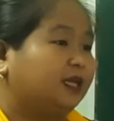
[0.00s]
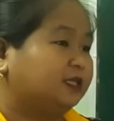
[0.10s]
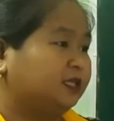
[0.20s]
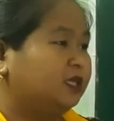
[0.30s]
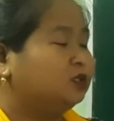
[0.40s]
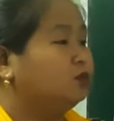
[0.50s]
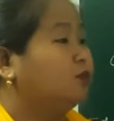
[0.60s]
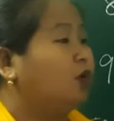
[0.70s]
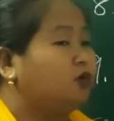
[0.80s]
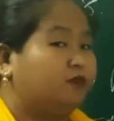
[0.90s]
asking to
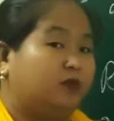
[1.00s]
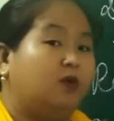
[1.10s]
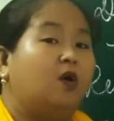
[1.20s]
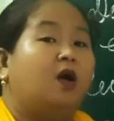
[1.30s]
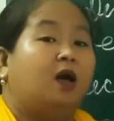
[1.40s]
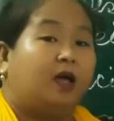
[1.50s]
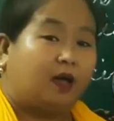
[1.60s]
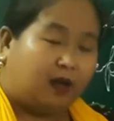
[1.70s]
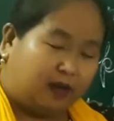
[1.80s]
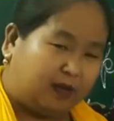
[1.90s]
both of you
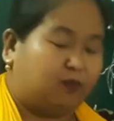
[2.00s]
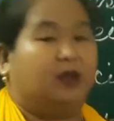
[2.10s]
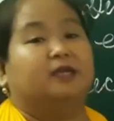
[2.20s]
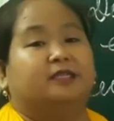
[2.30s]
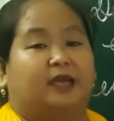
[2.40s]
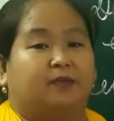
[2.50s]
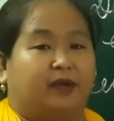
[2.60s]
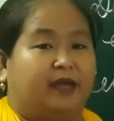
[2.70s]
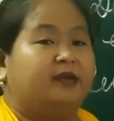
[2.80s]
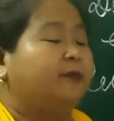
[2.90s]
at one time,
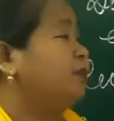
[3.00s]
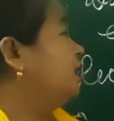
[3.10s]
right?